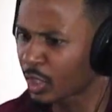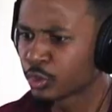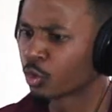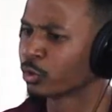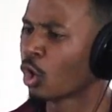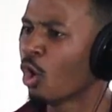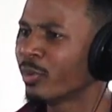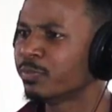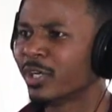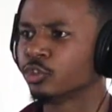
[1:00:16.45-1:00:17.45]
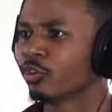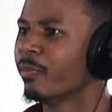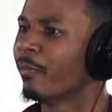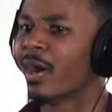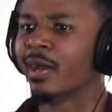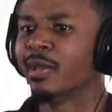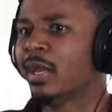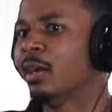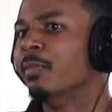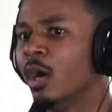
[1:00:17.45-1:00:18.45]
So it's always been a dream of mine,
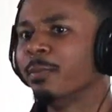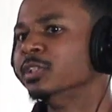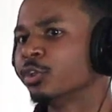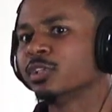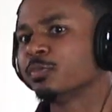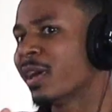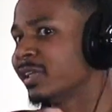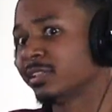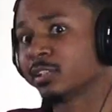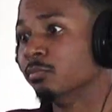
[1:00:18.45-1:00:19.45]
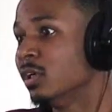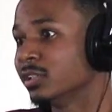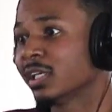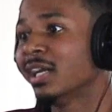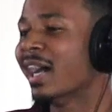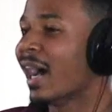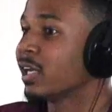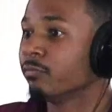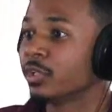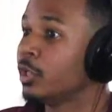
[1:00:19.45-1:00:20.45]
but up until this past six months, I
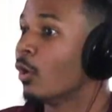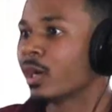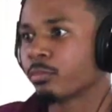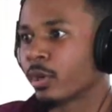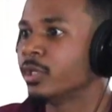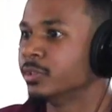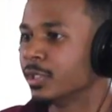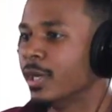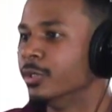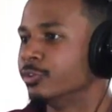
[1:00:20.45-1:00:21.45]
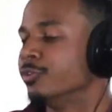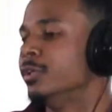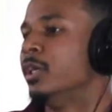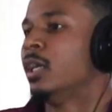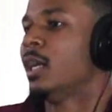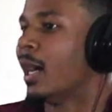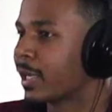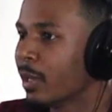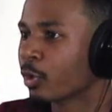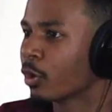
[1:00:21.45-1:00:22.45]
didn't really know how to break into the industry. I
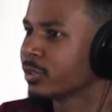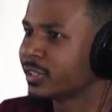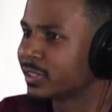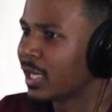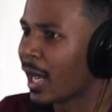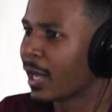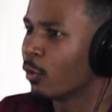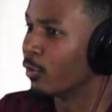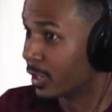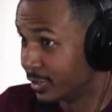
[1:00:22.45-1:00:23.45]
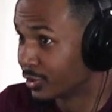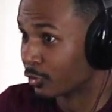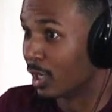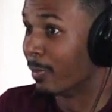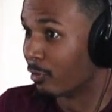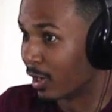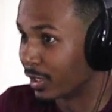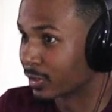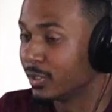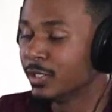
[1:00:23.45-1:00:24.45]
came across this guy on Instagram,
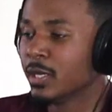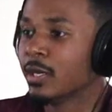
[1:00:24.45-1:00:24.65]
ironically,